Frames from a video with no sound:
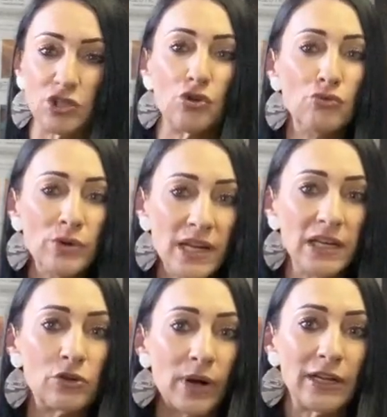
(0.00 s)
So a
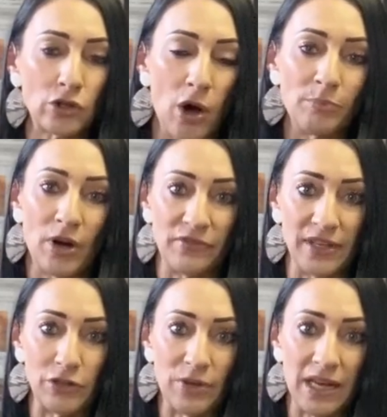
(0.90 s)
really great combo of
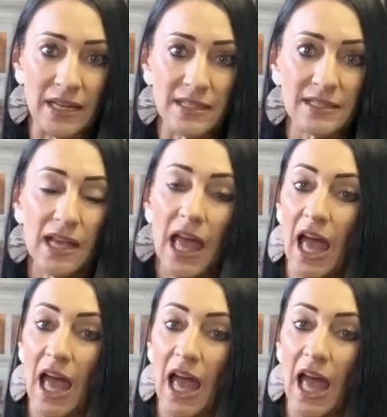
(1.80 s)
ingredients.